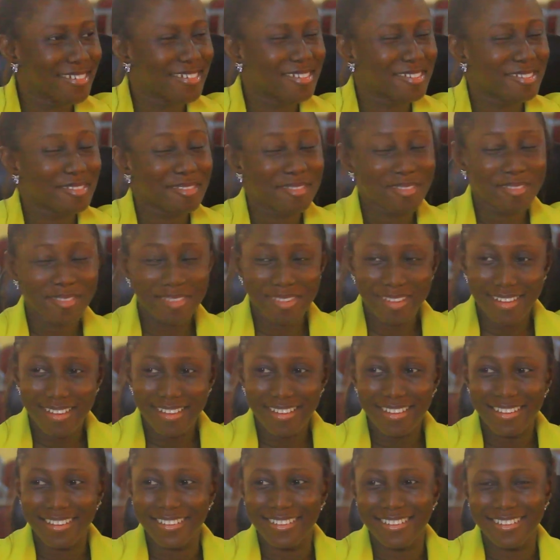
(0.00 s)

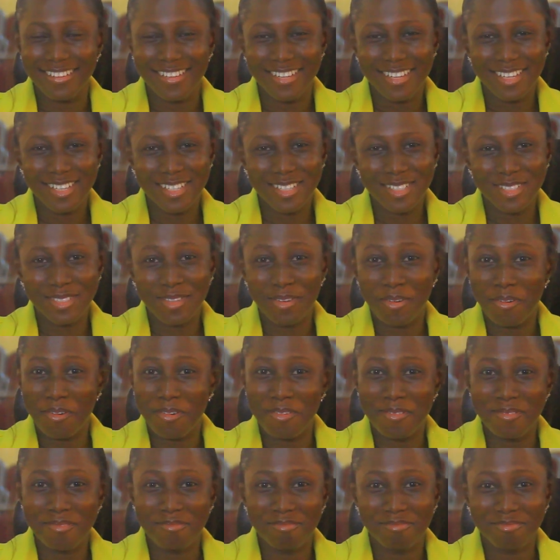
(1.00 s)
Okay. So
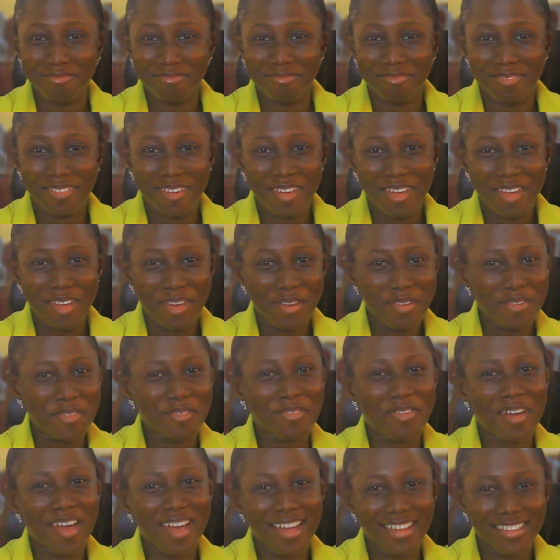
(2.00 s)
we've
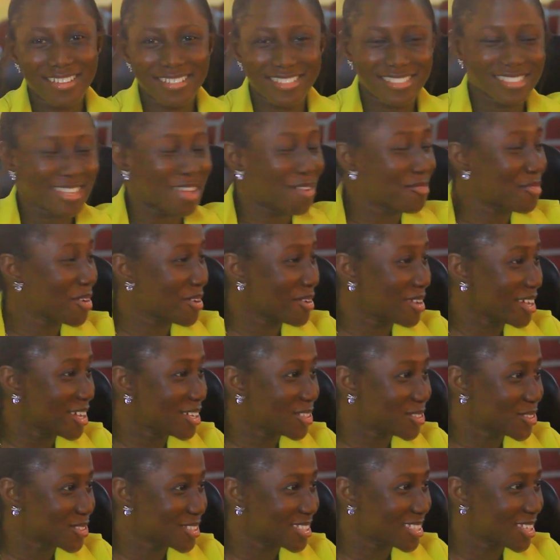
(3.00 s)
had a very
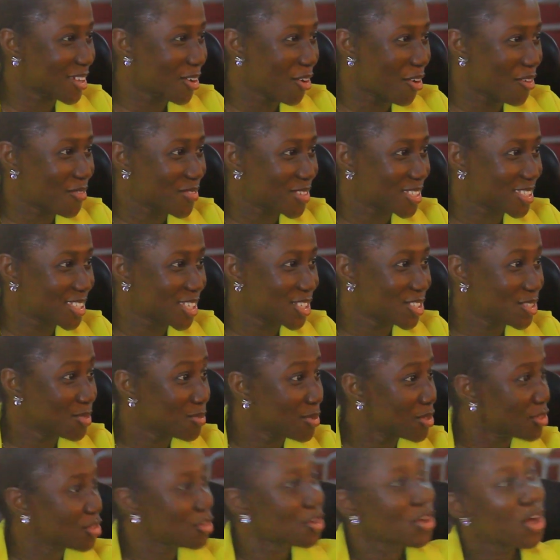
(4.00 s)
interesting conversation with you.
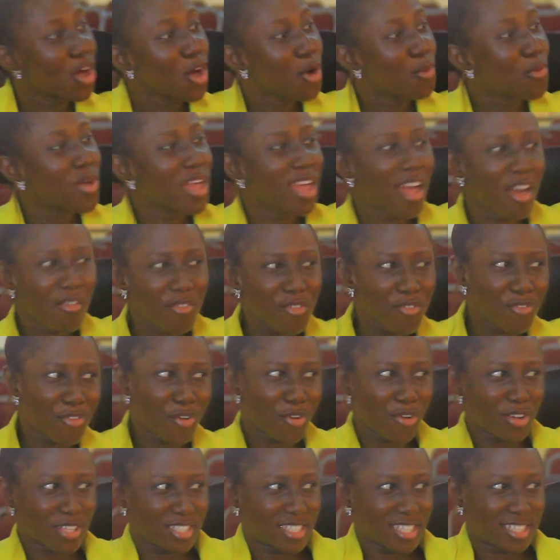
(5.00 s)
We haven't
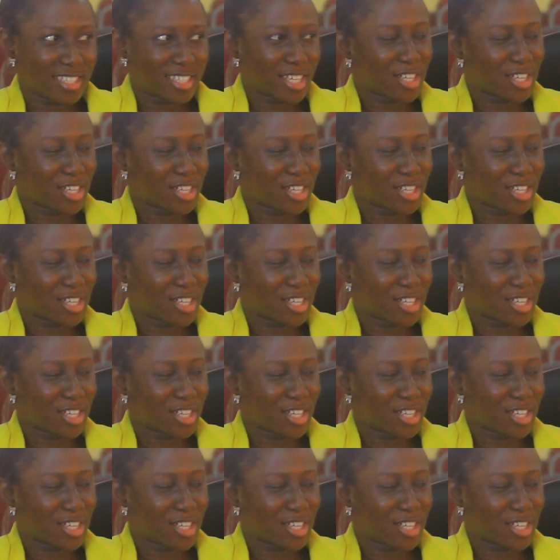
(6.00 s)
forgotten that you